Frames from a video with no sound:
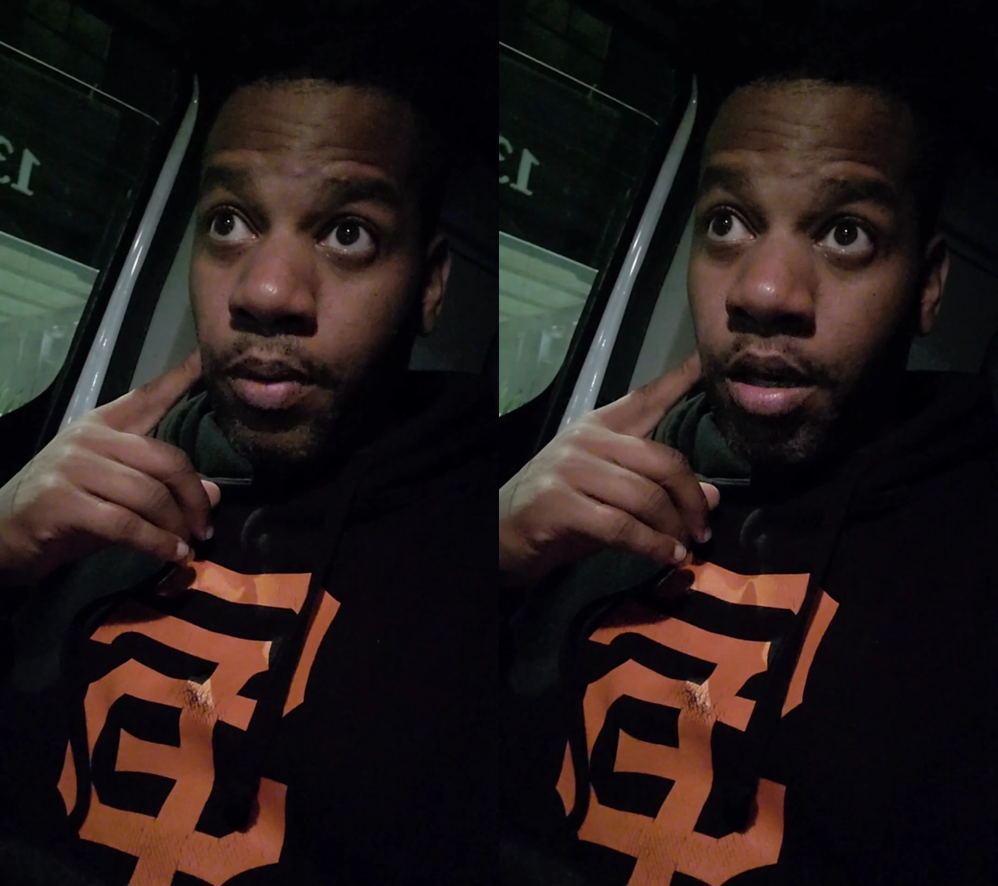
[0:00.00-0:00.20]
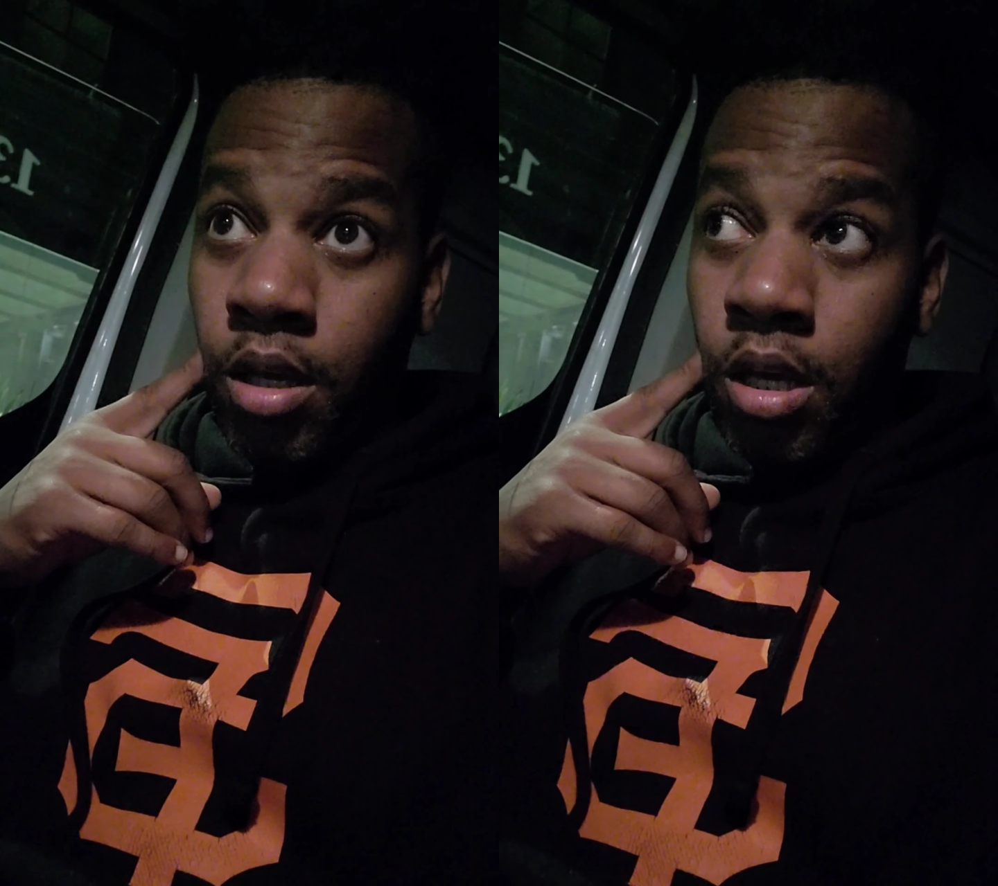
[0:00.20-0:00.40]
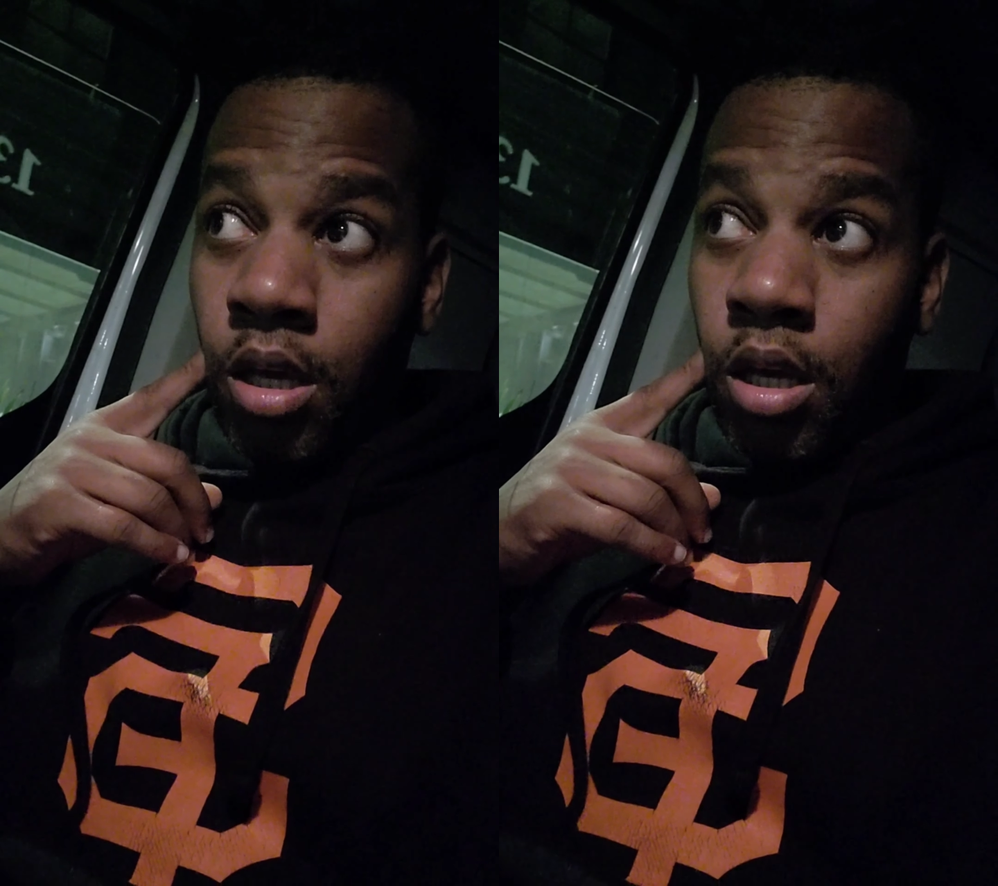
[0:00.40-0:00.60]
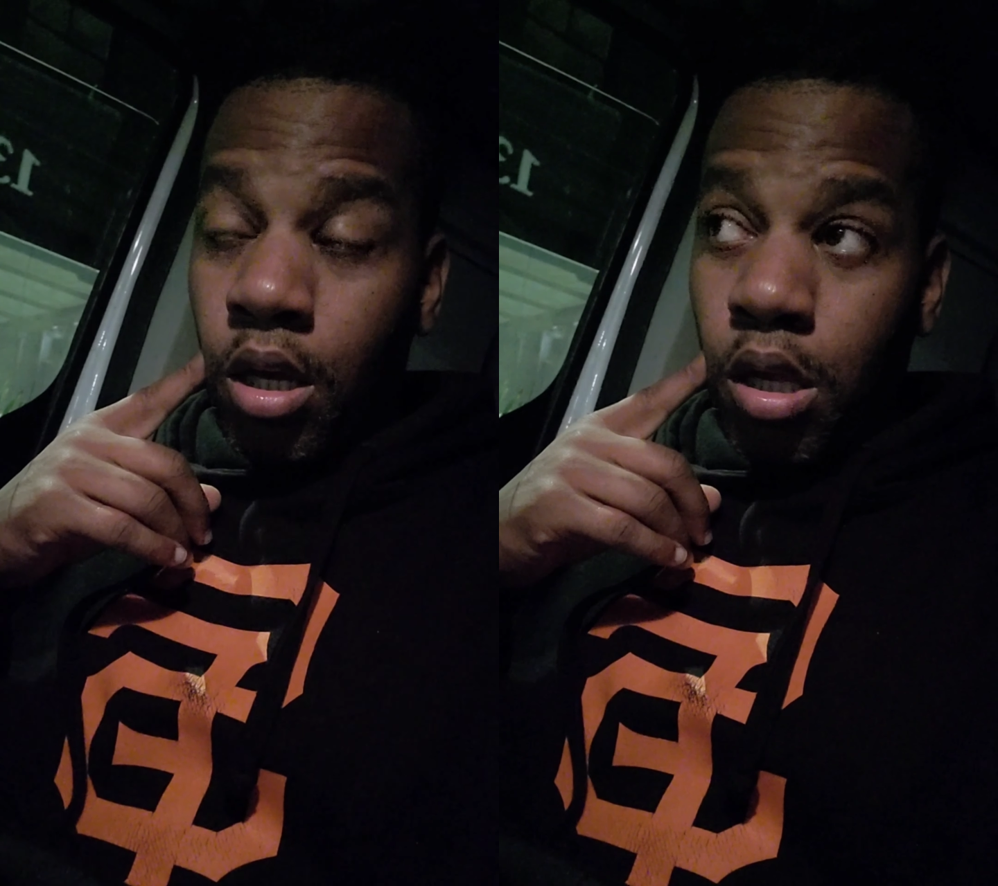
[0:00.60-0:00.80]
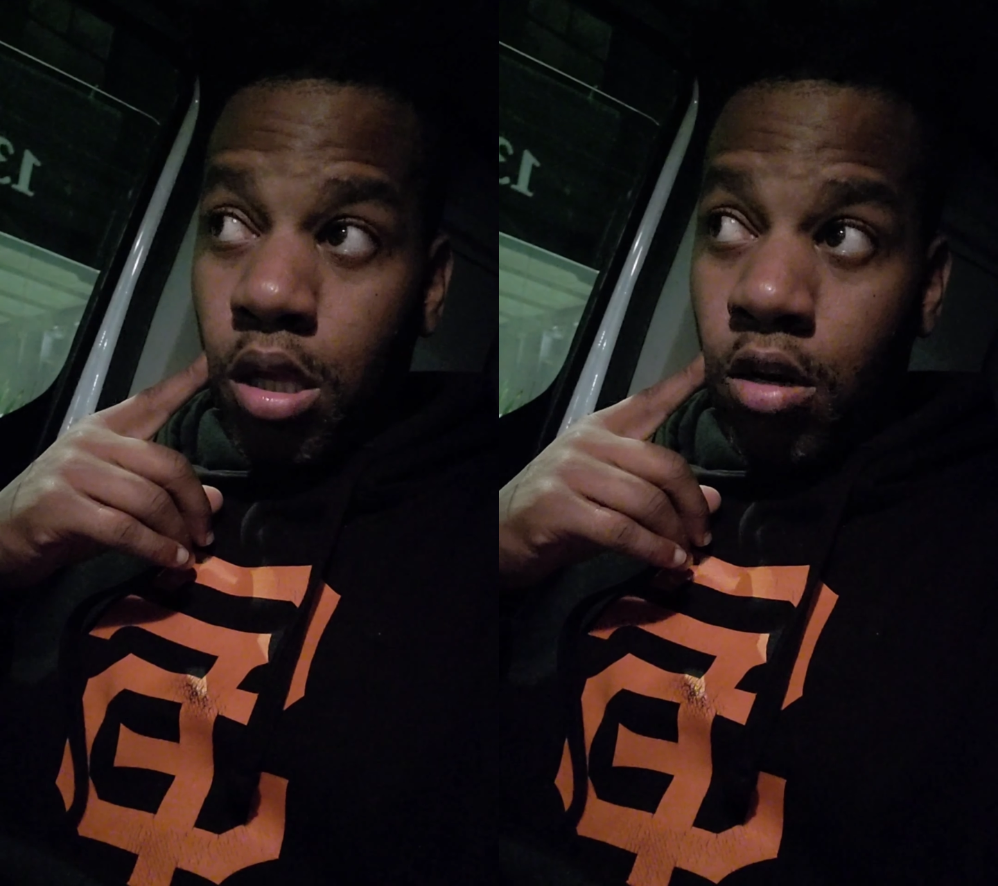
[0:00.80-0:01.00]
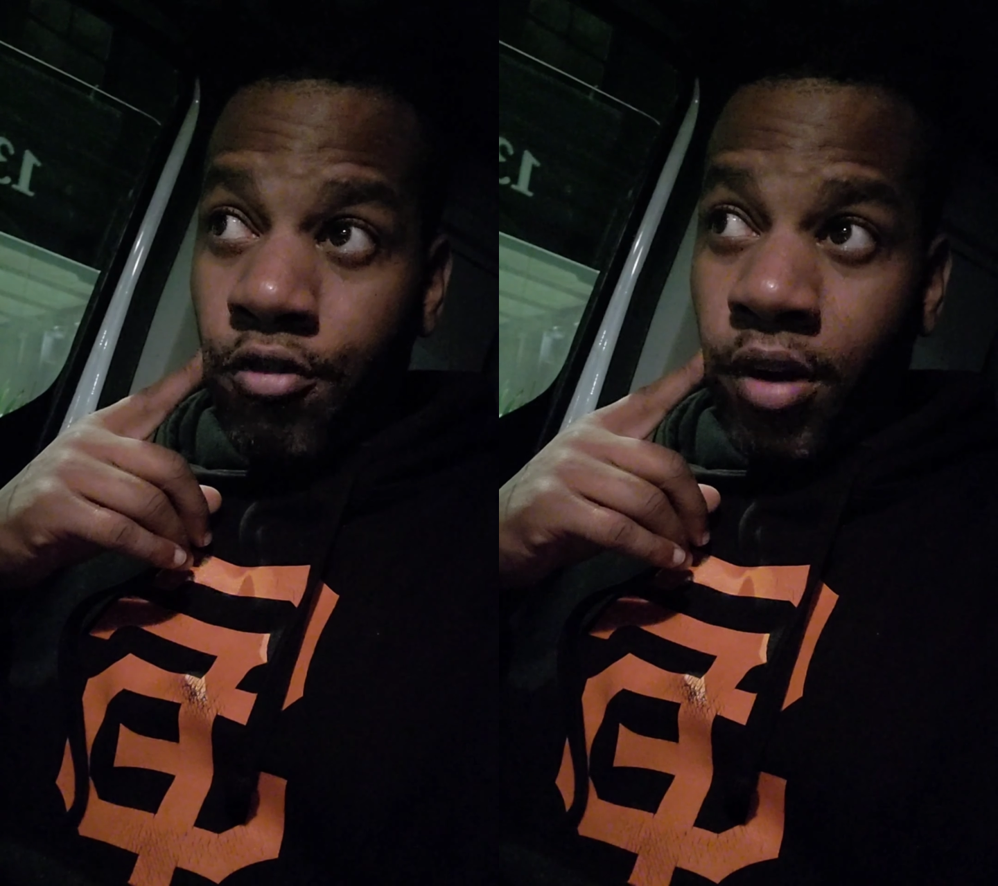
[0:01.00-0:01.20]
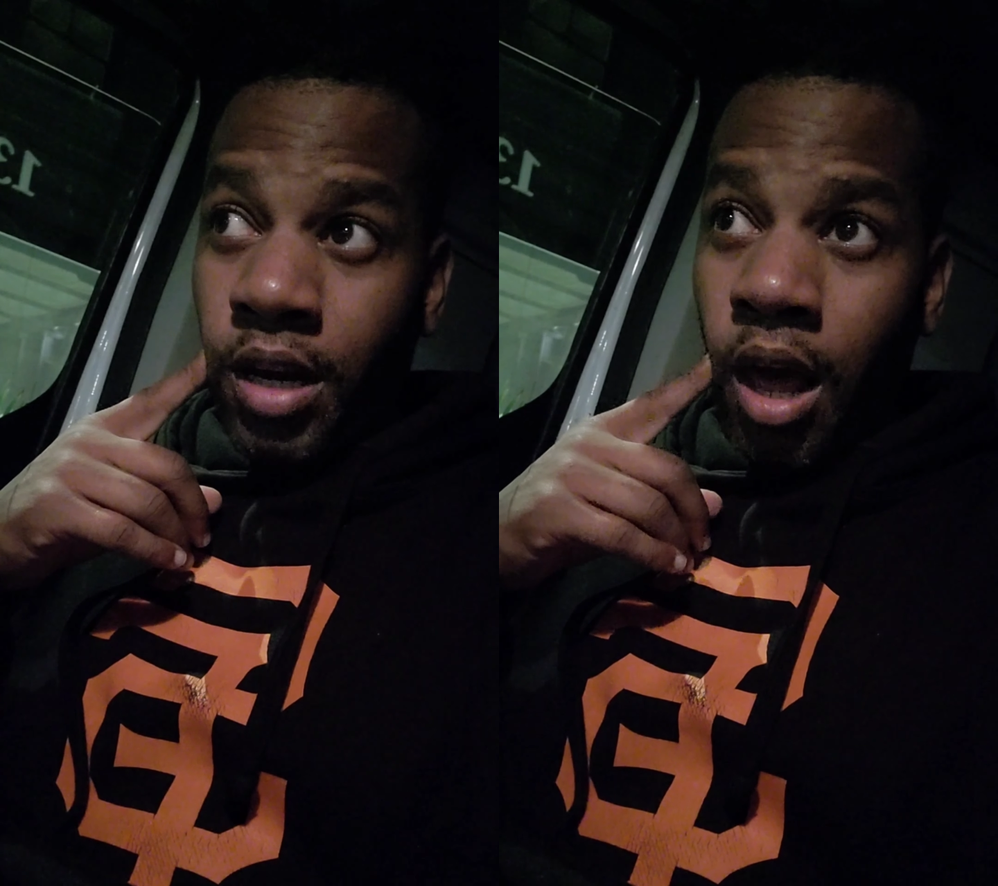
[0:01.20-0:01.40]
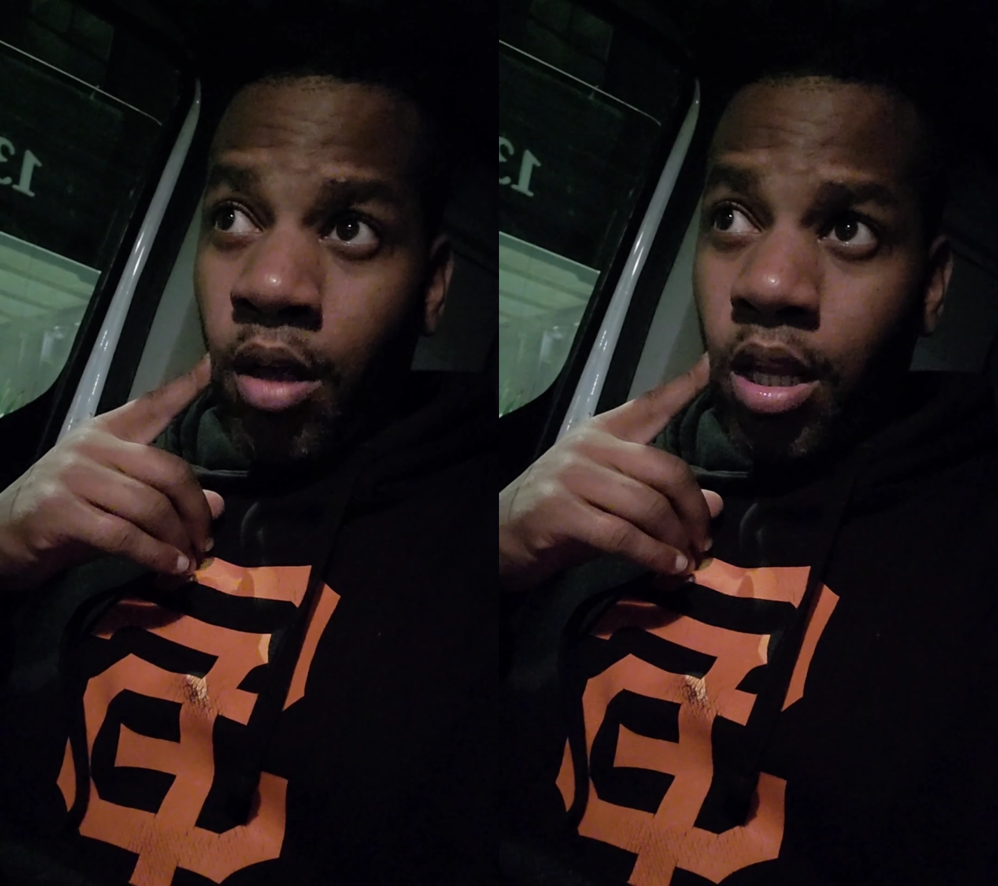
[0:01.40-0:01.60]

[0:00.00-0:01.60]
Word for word: be considered right now.